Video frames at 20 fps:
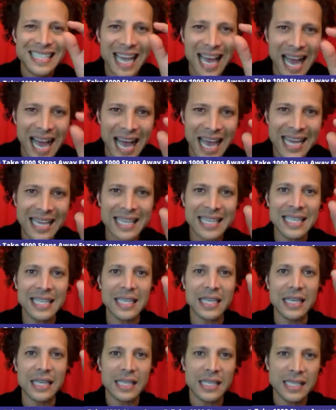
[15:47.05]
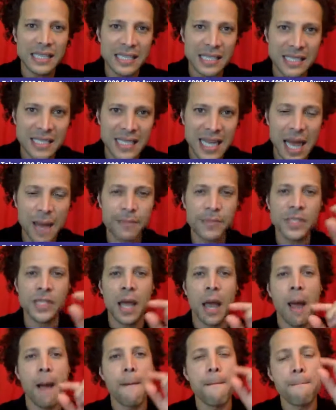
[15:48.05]
tiny steps,
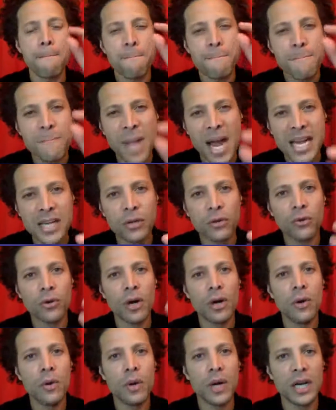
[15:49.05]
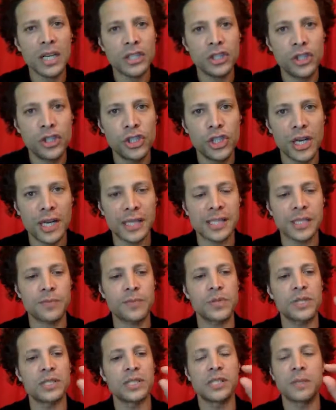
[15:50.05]
micro
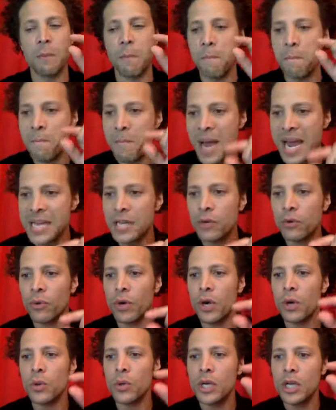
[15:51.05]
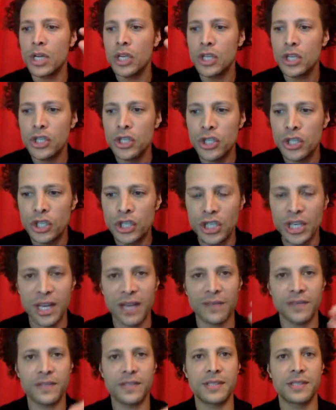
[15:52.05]
adjustments, micro
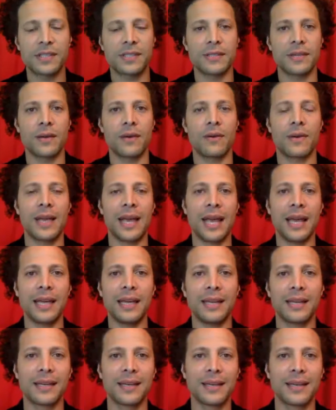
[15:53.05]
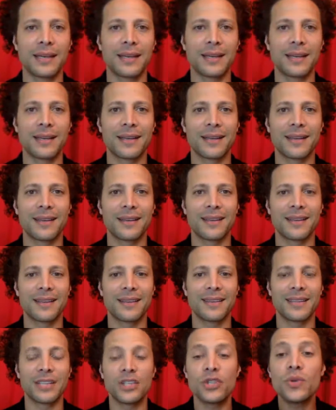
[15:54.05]
shifts, okay,
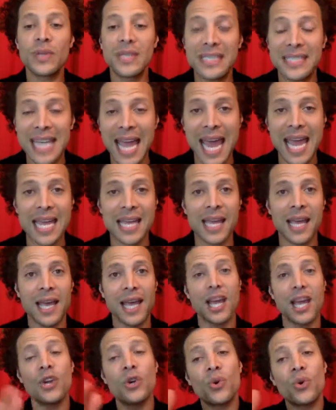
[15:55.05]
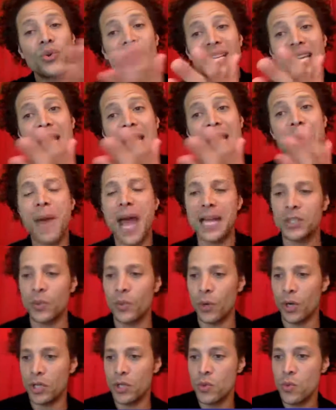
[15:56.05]
that you can take in order to get back to
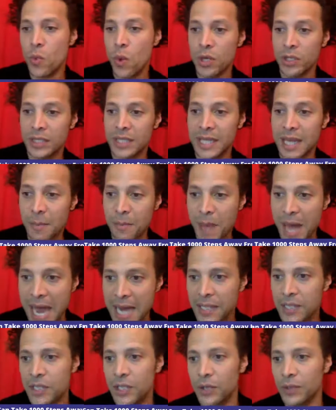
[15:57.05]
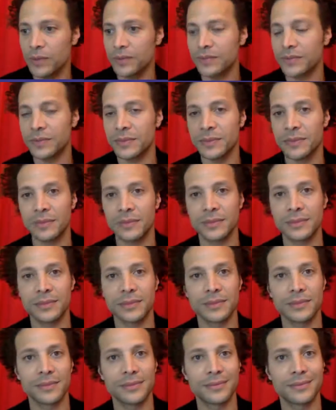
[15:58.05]
where you want to get back to.
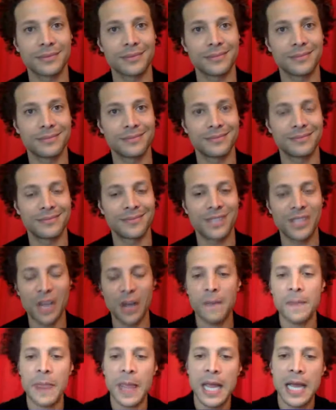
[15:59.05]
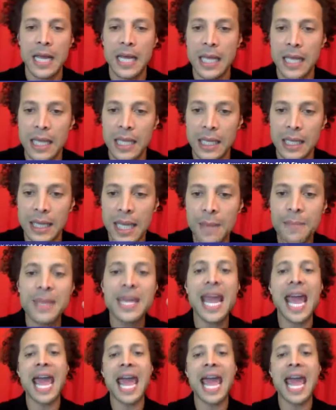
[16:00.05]
So let me